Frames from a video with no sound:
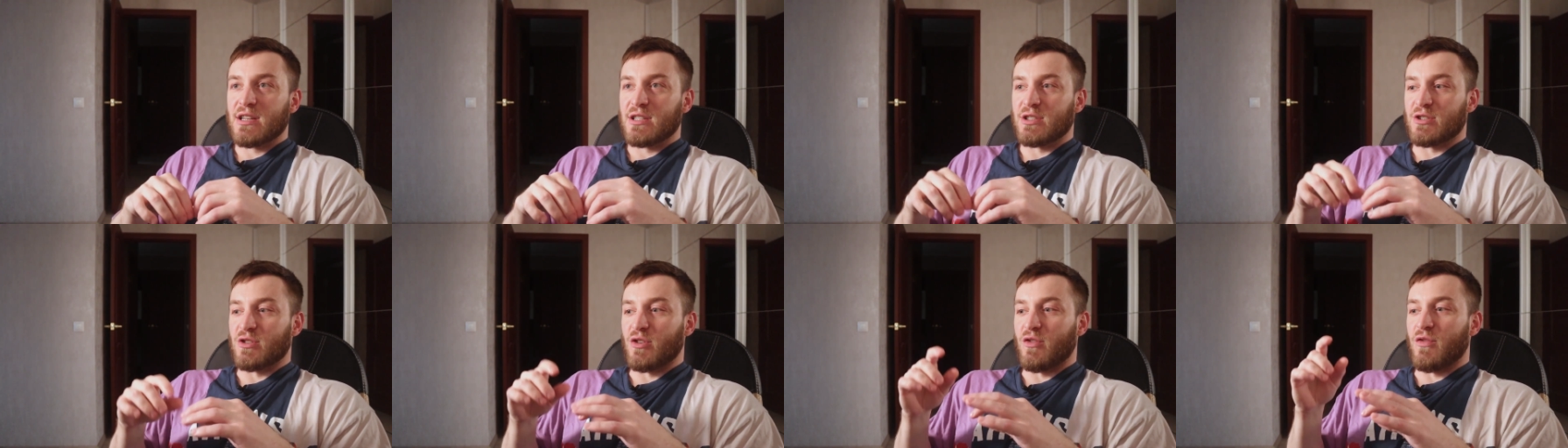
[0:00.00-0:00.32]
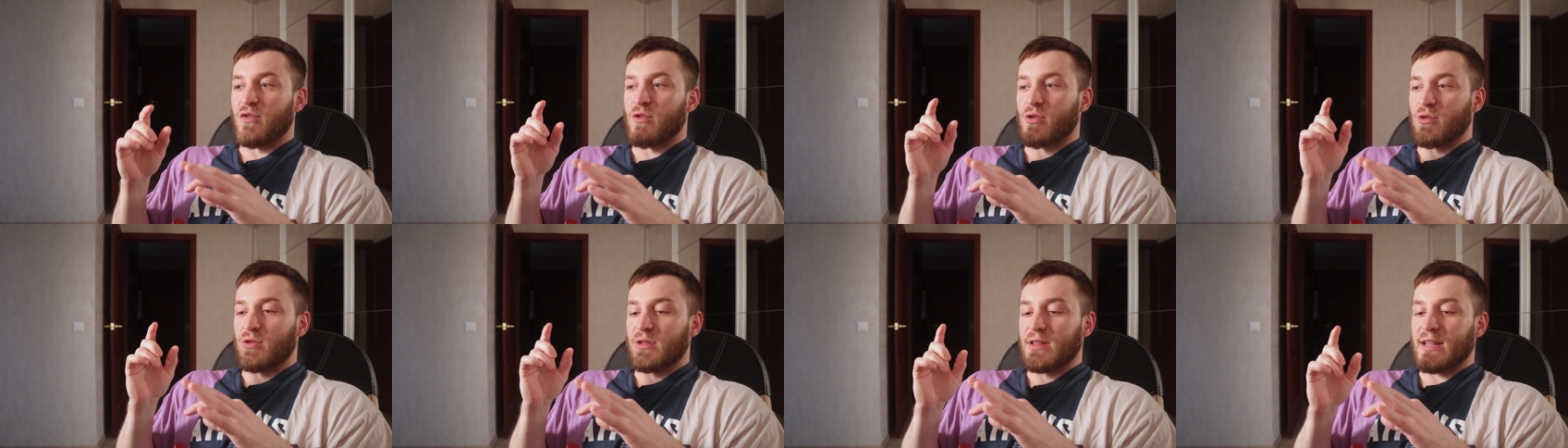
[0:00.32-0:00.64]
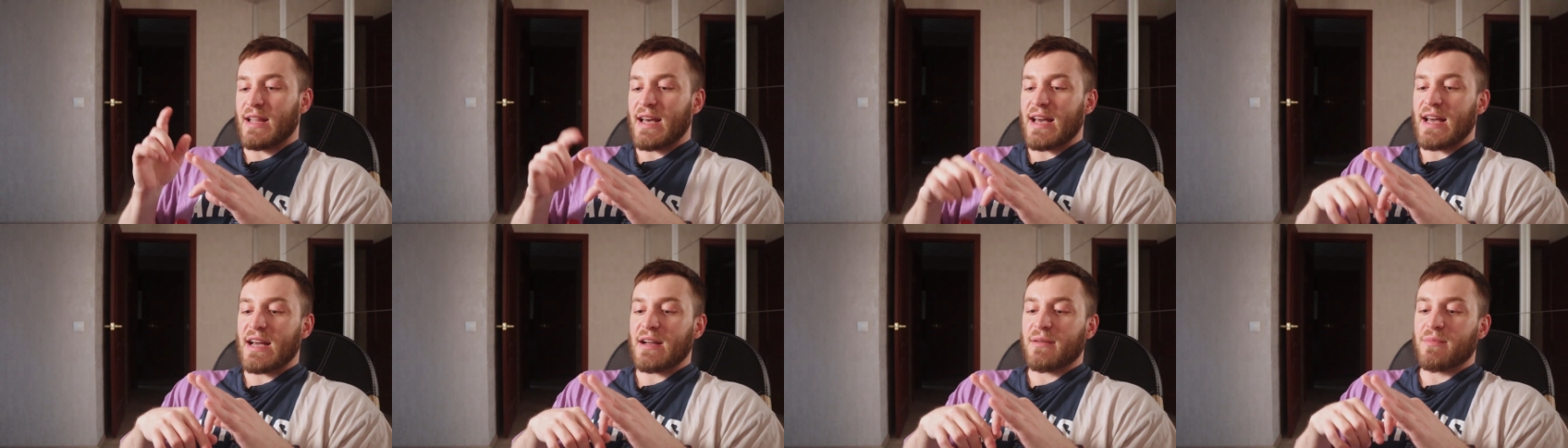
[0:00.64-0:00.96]
So for
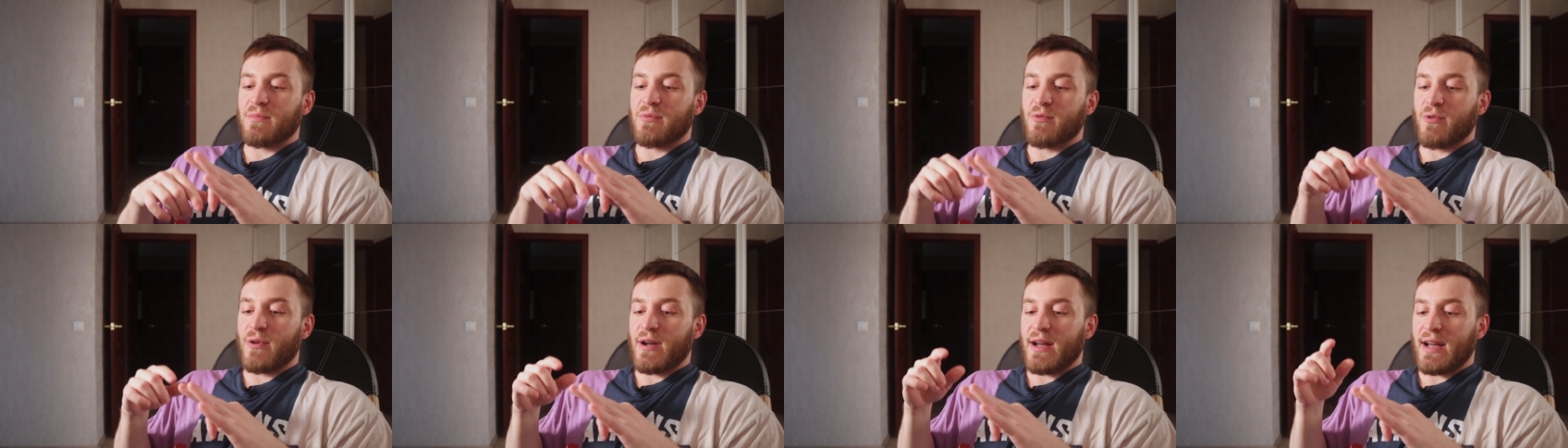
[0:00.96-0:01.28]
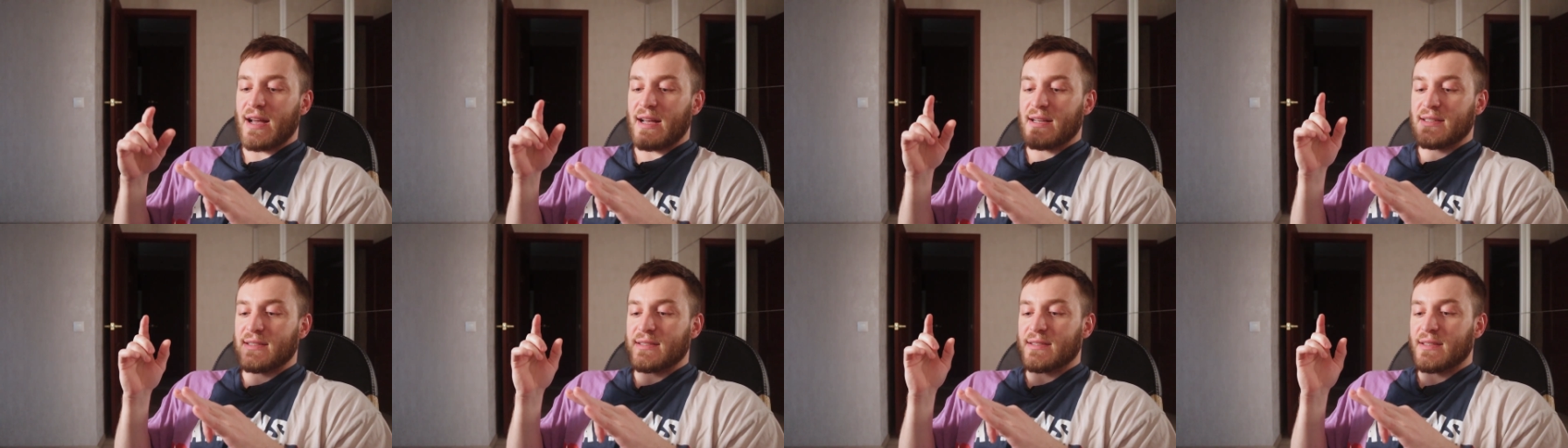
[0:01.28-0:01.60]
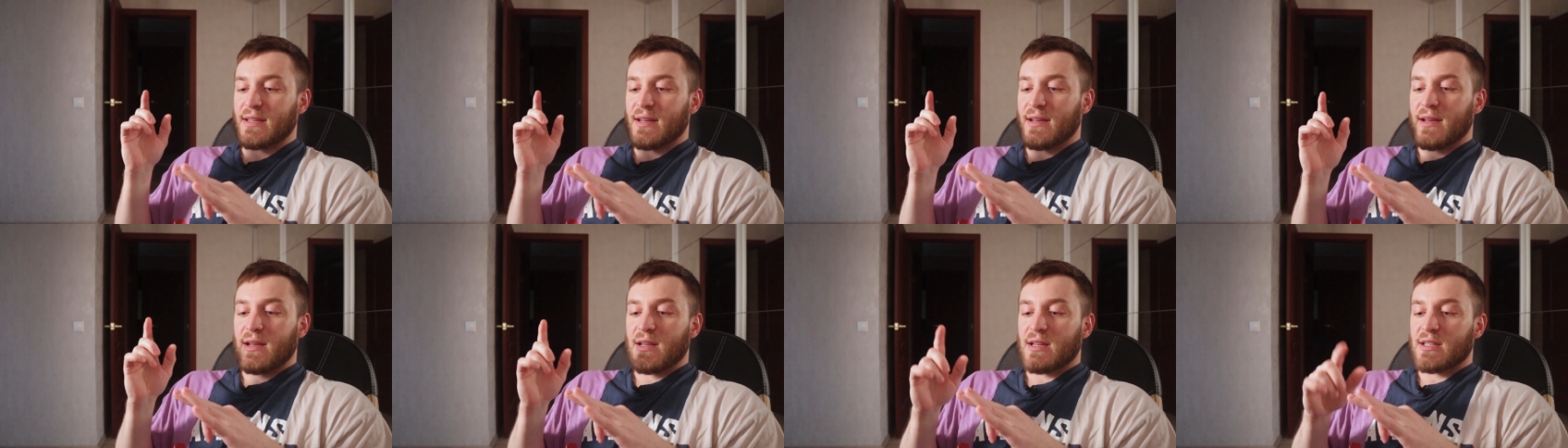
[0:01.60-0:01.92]
leg press,
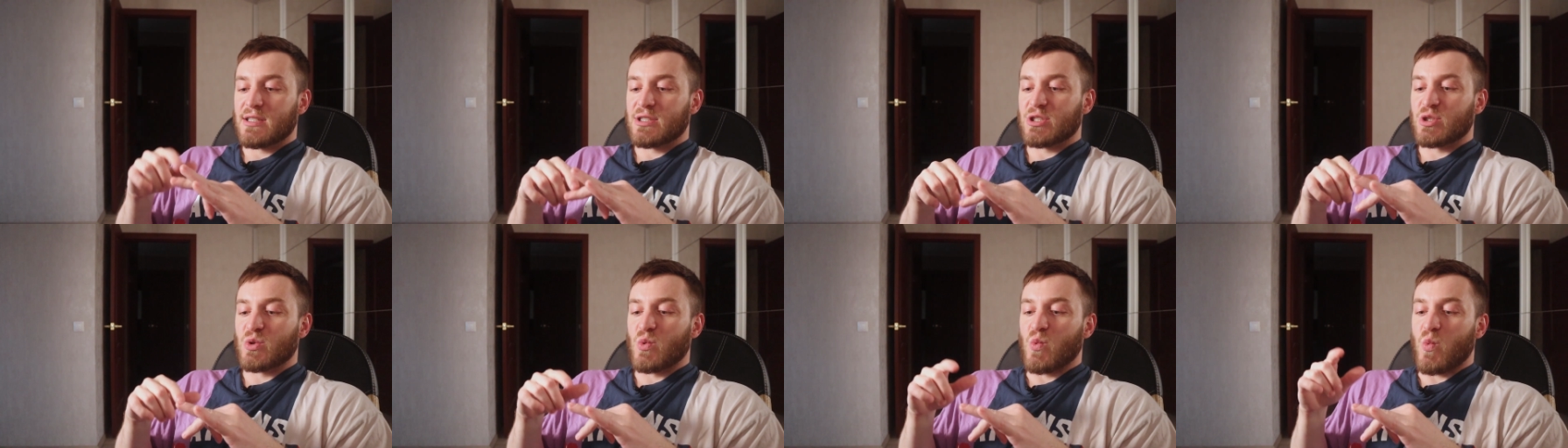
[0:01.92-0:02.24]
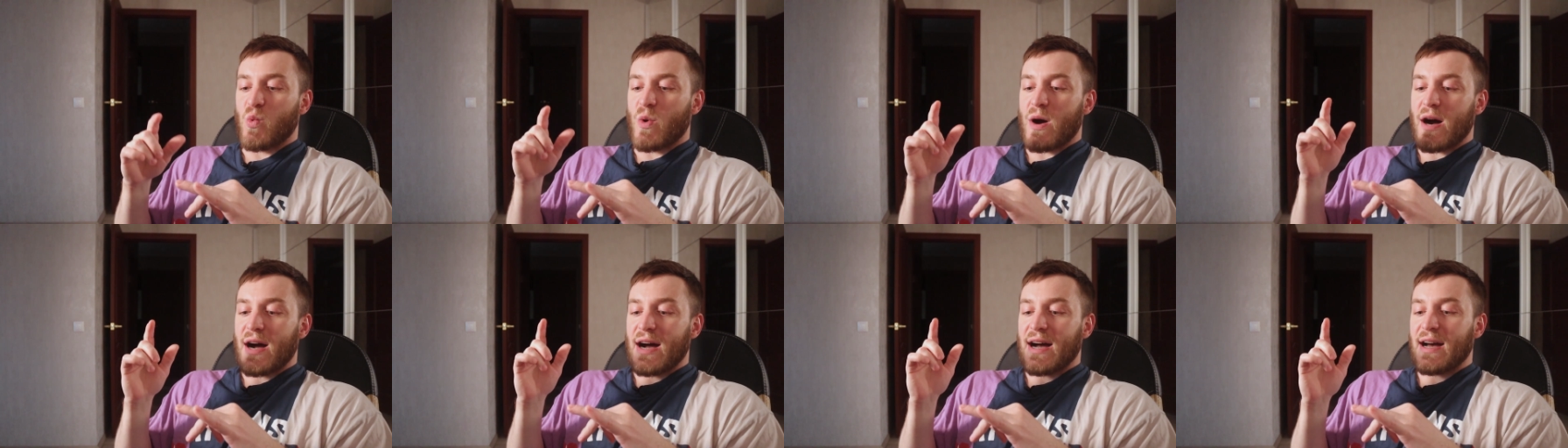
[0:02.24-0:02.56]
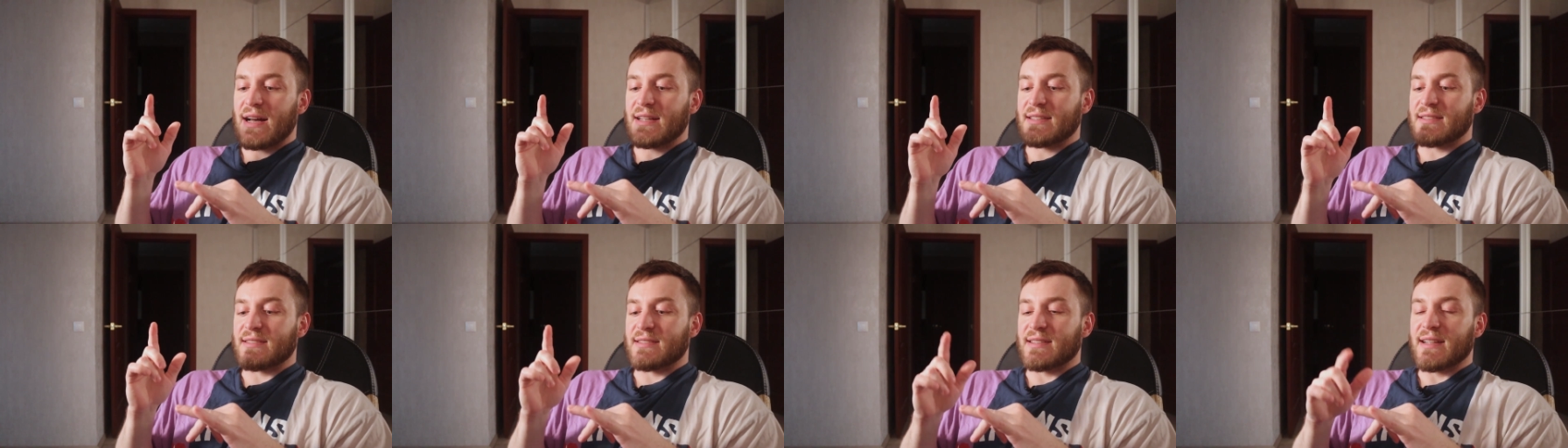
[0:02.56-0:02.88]

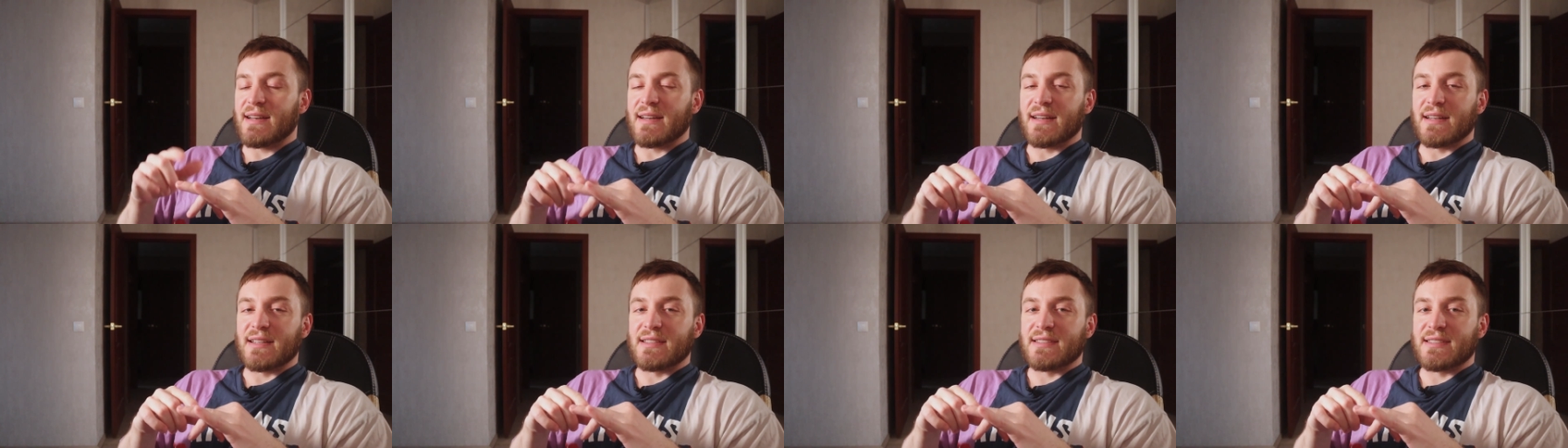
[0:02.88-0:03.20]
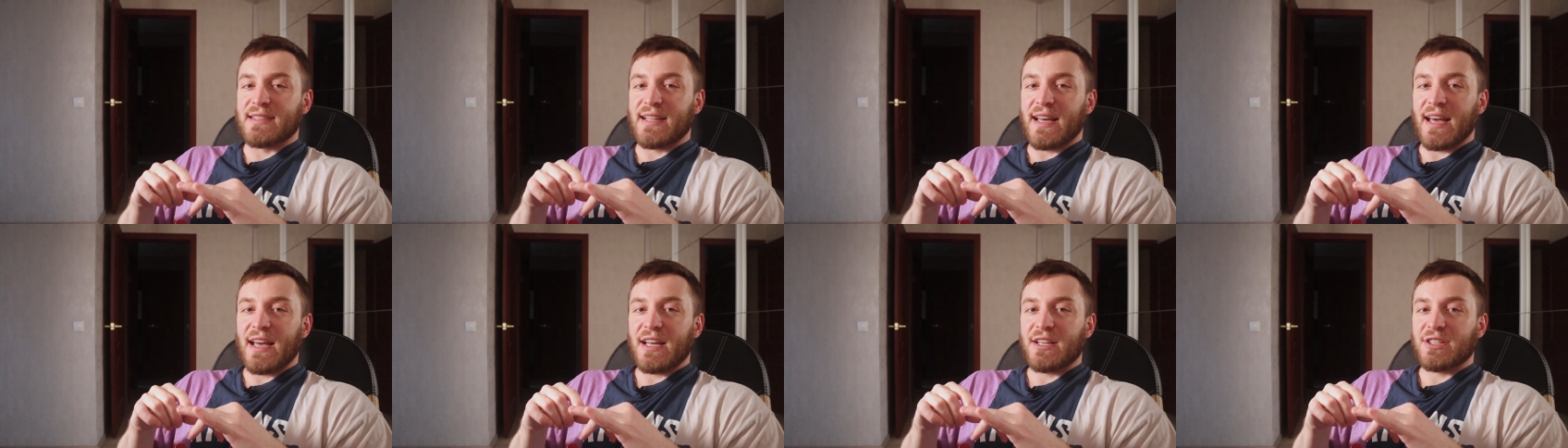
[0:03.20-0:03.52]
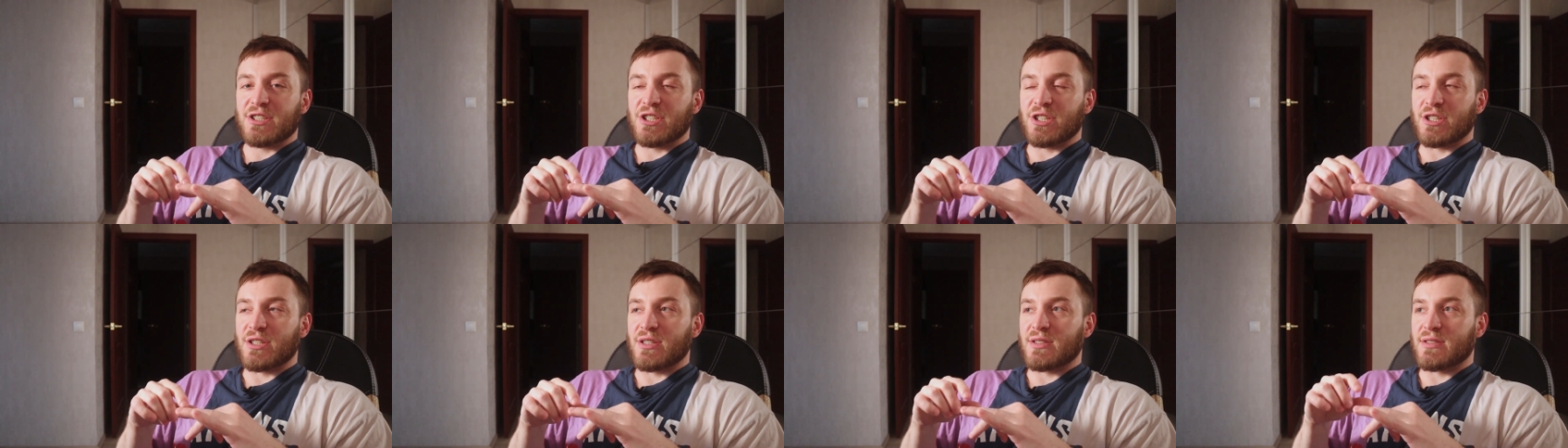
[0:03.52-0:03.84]
squats, leg
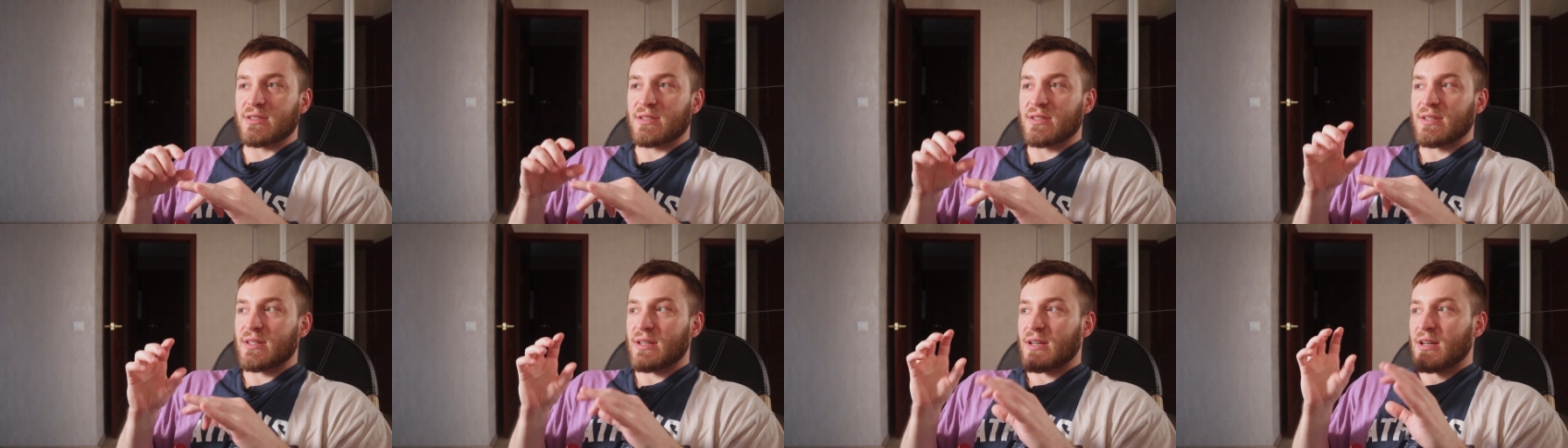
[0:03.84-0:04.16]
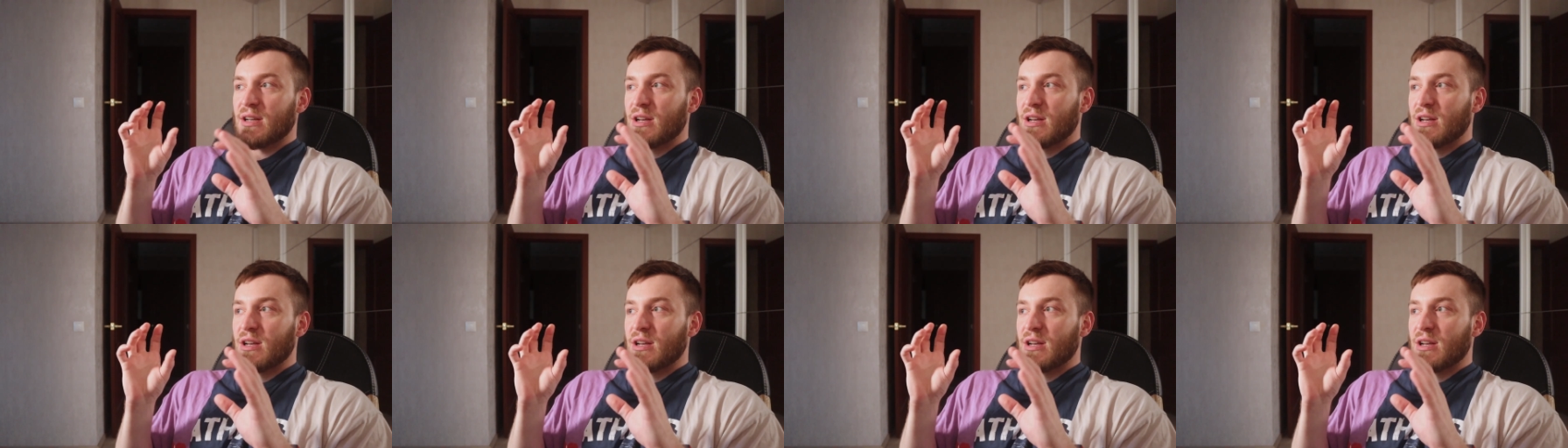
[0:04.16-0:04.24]
extensions,